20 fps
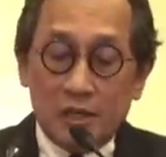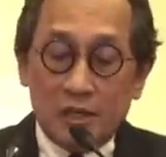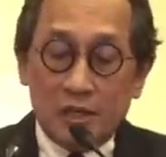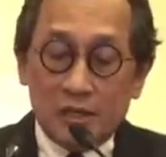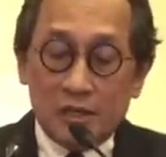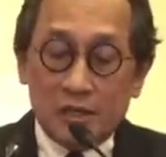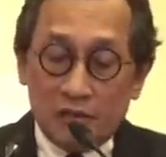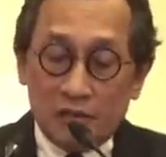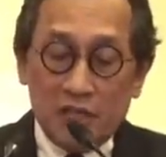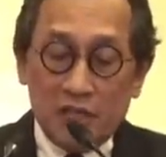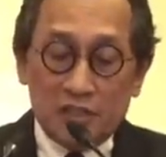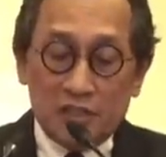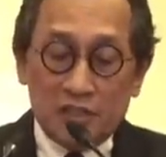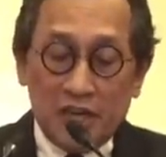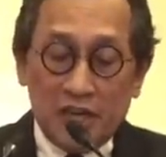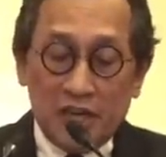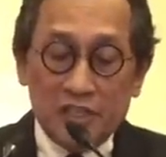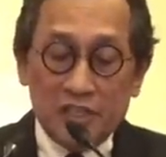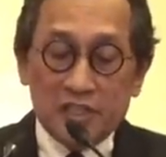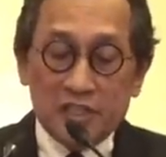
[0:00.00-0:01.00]
Now, these
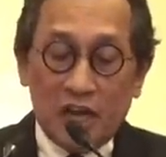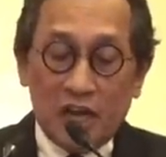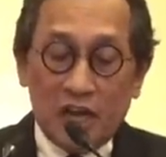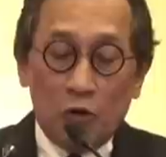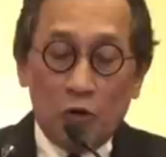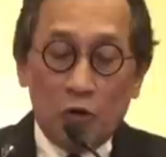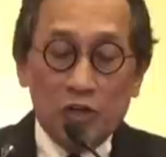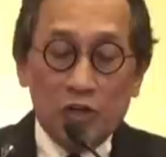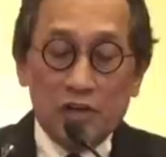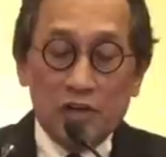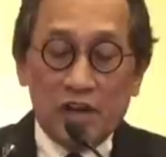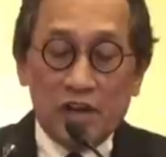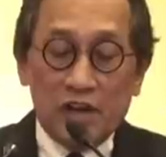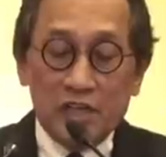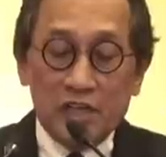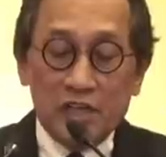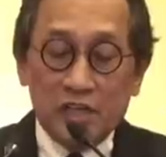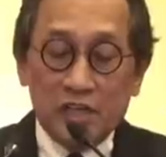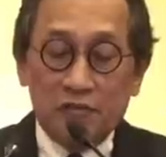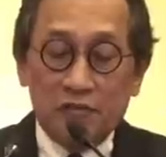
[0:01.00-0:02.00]
changes are only
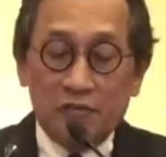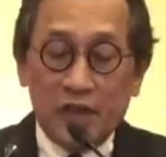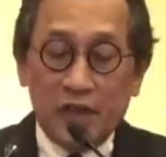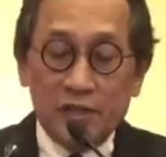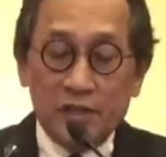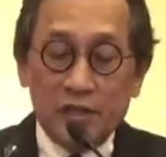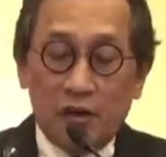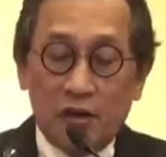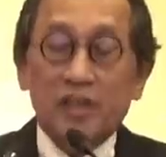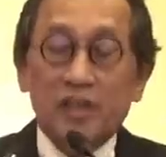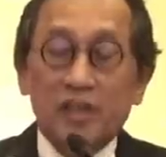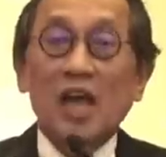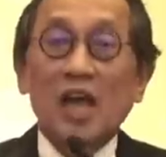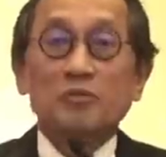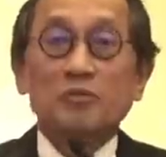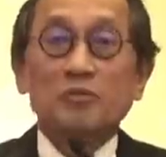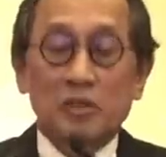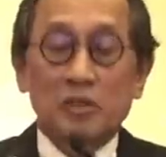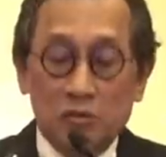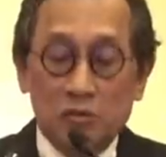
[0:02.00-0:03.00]
relative and not
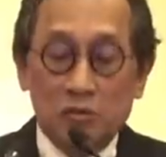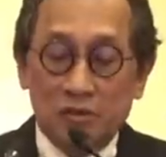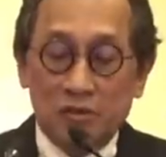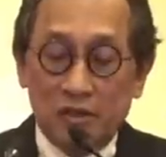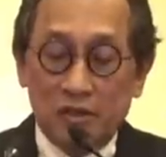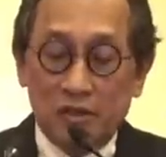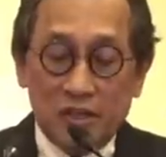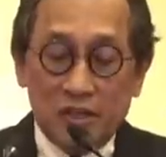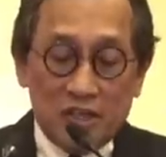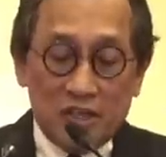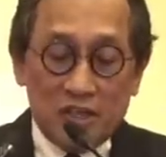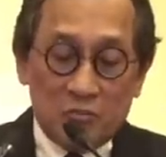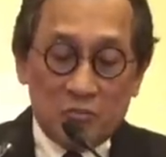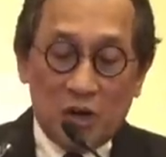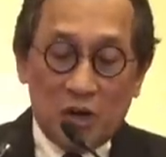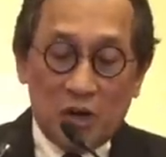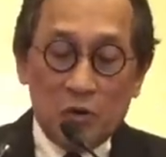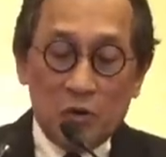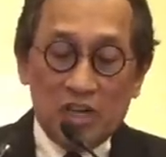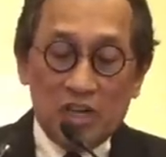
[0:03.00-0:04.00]
absolute,
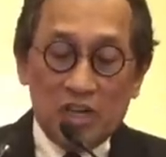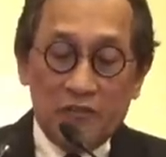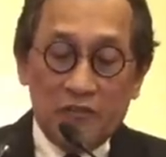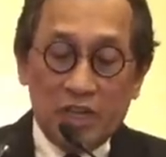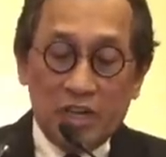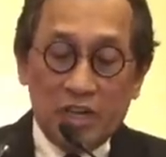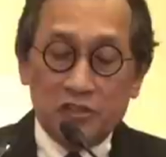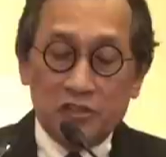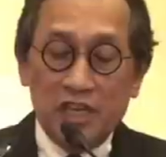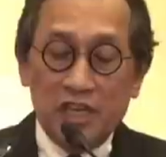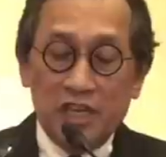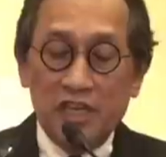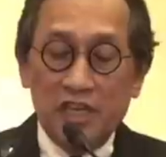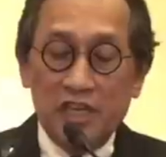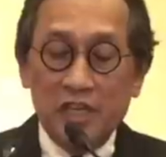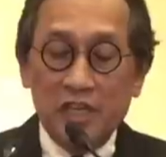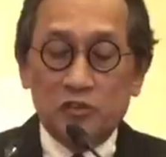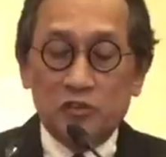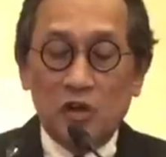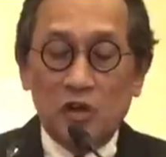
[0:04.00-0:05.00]
but will eventually
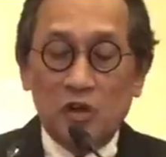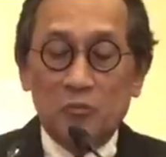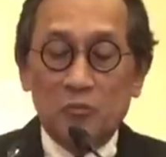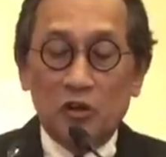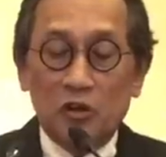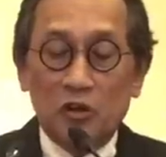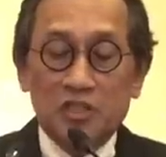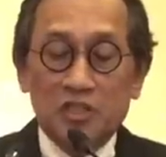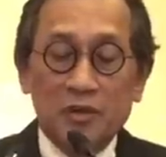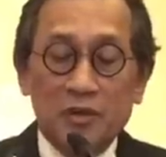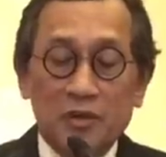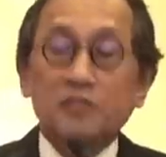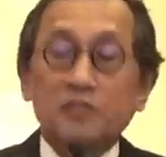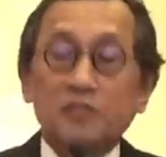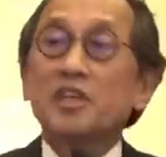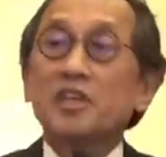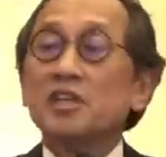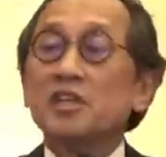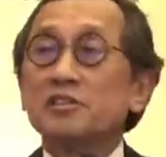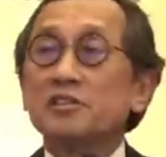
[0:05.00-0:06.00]
lead to a more
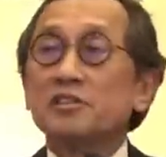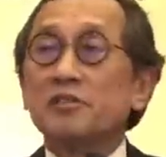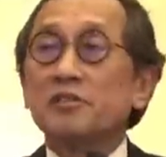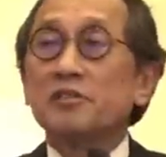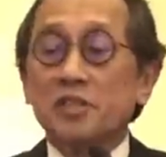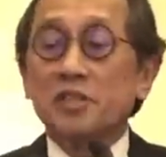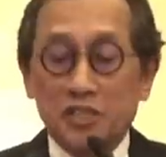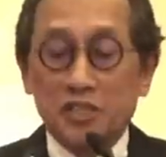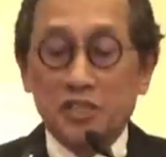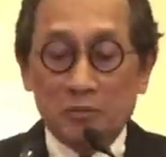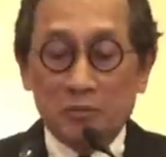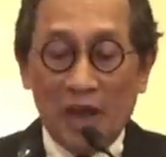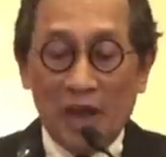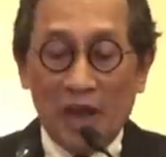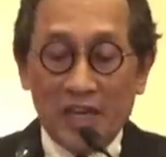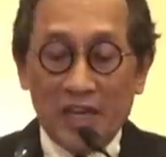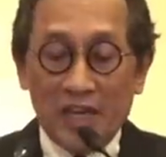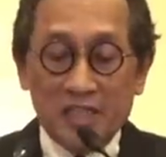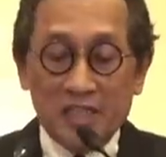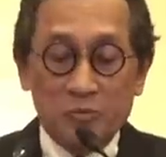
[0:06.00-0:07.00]
symmetrical strategic
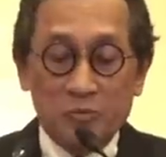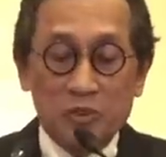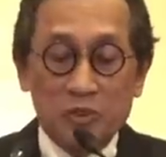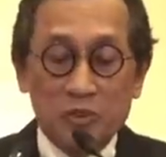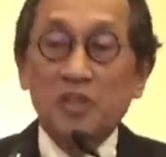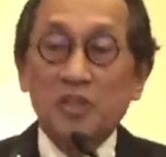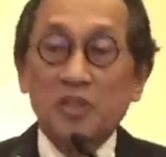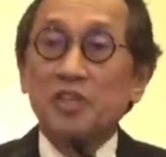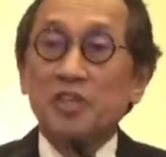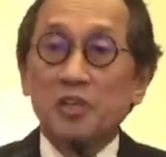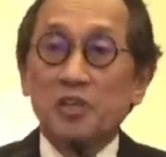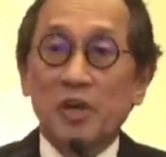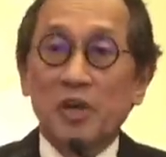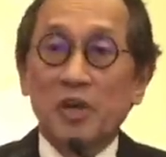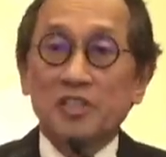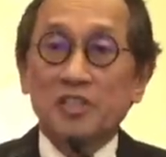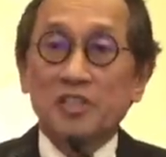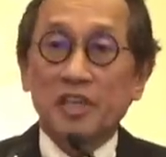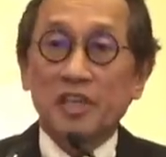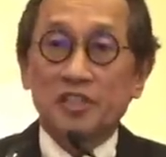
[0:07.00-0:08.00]
balance between the
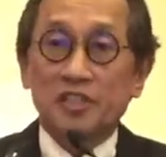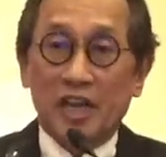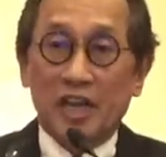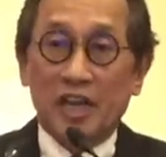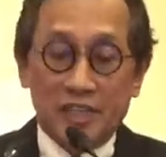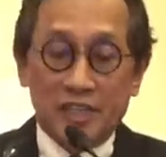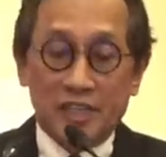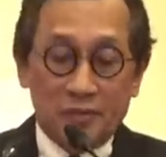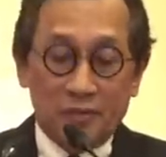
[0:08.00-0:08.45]
US and China.